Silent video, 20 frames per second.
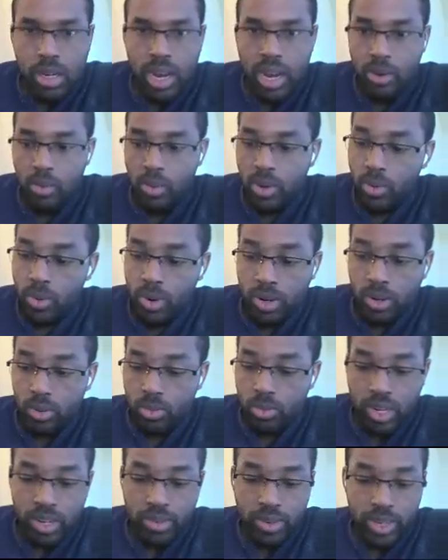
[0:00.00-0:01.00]
And we will
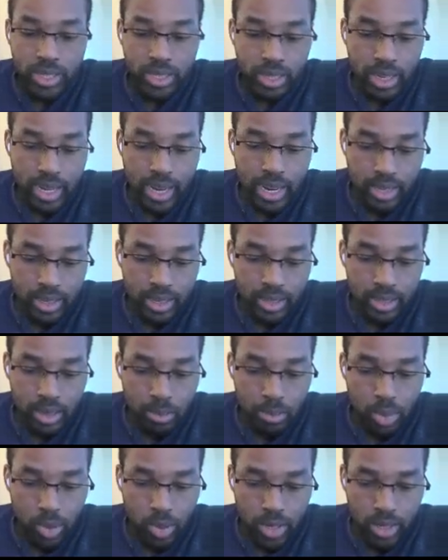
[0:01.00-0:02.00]
revisit at
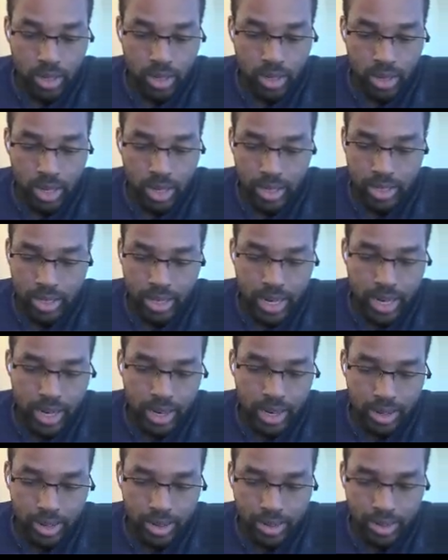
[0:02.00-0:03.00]
some point, not
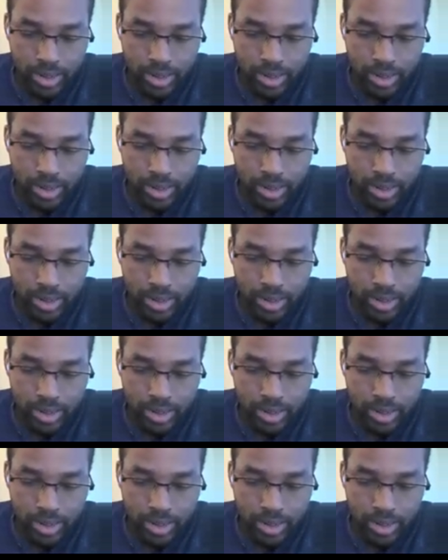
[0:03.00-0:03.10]
today.